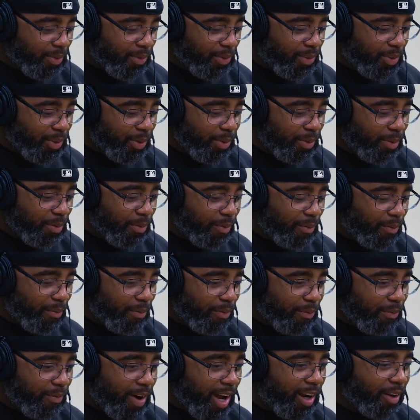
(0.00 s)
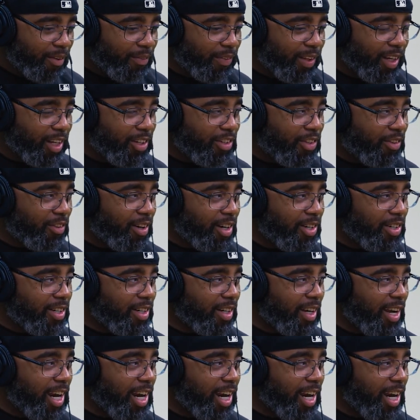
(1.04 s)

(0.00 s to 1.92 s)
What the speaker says: to follow the instruction,